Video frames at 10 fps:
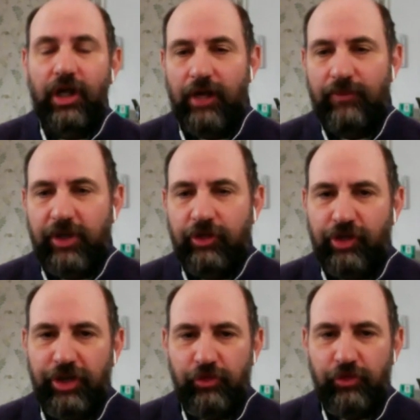because I
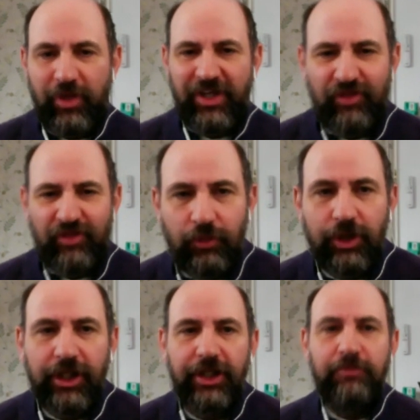don't do any real
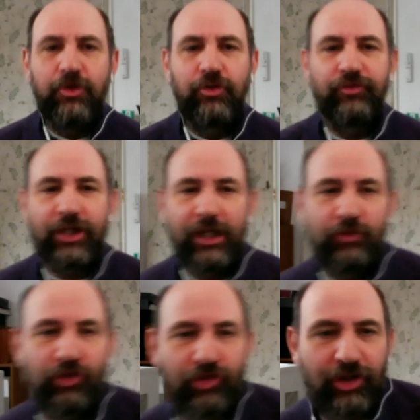work anymore. The
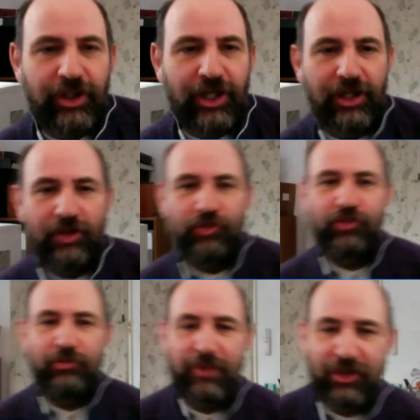closest I get is
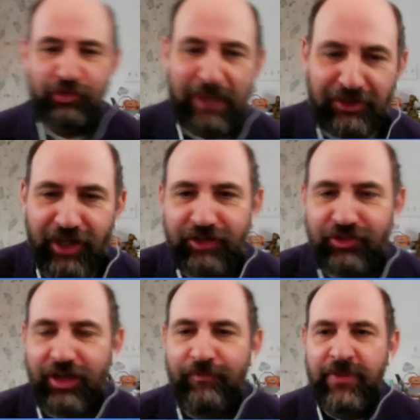to be a
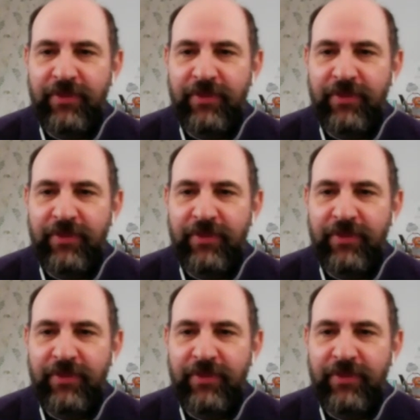spectator.